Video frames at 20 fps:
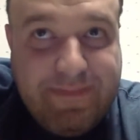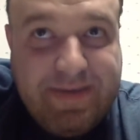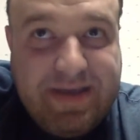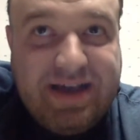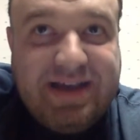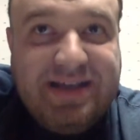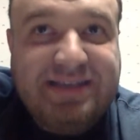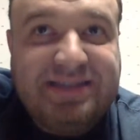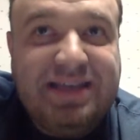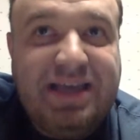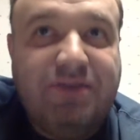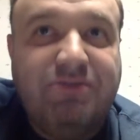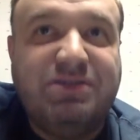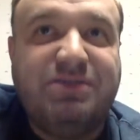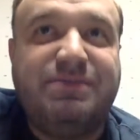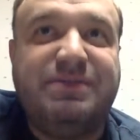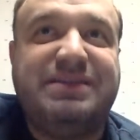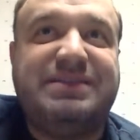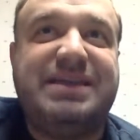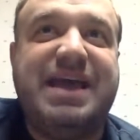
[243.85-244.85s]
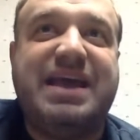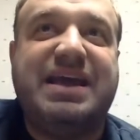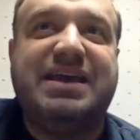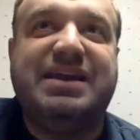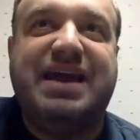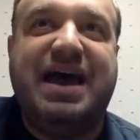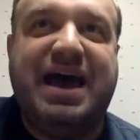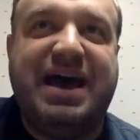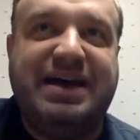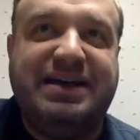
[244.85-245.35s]
because it was
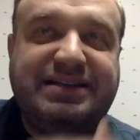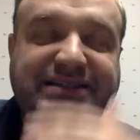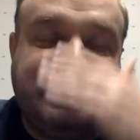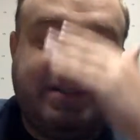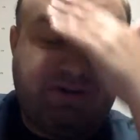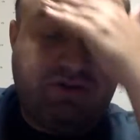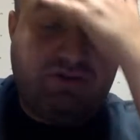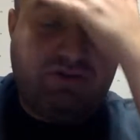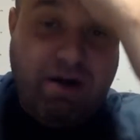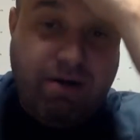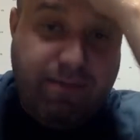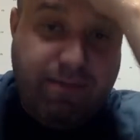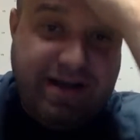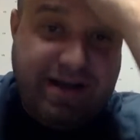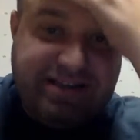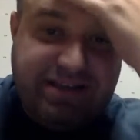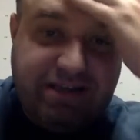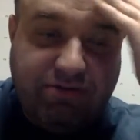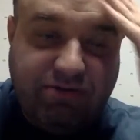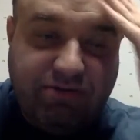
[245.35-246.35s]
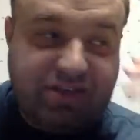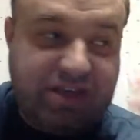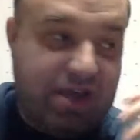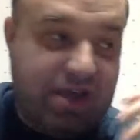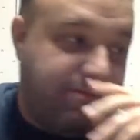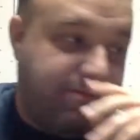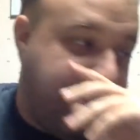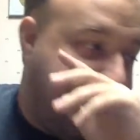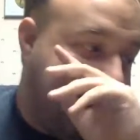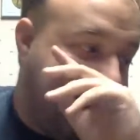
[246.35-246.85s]
mistaken as Kramer basically was
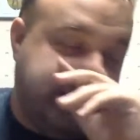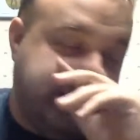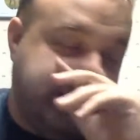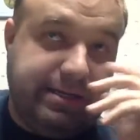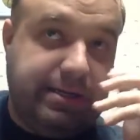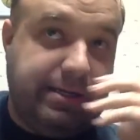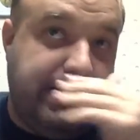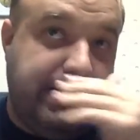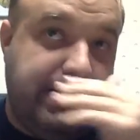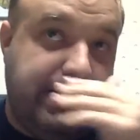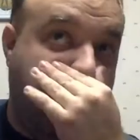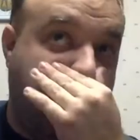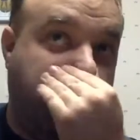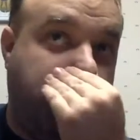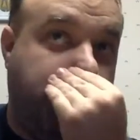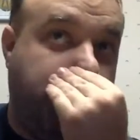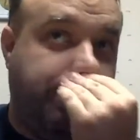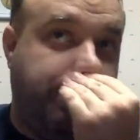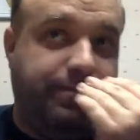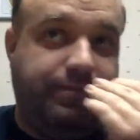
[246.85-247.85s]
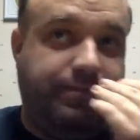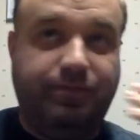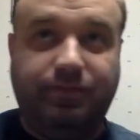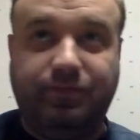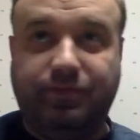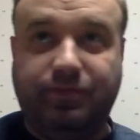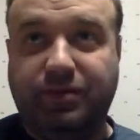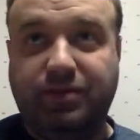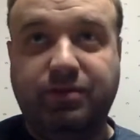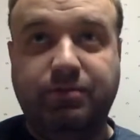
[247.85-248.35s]
getting ready to, you know,
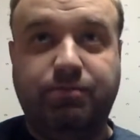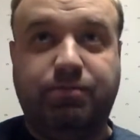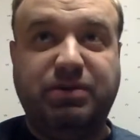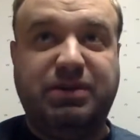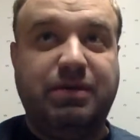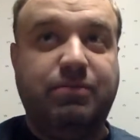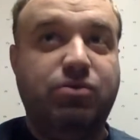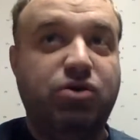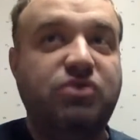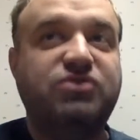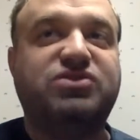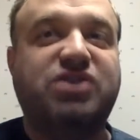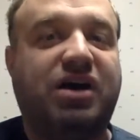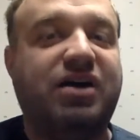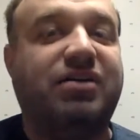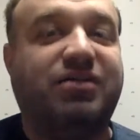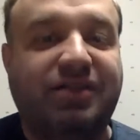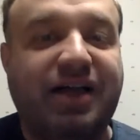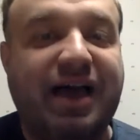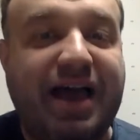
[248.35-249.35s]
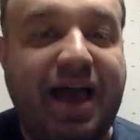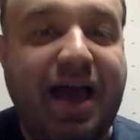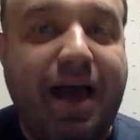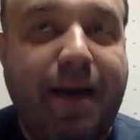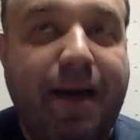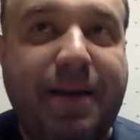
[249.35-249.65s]
put the moves on Elaine.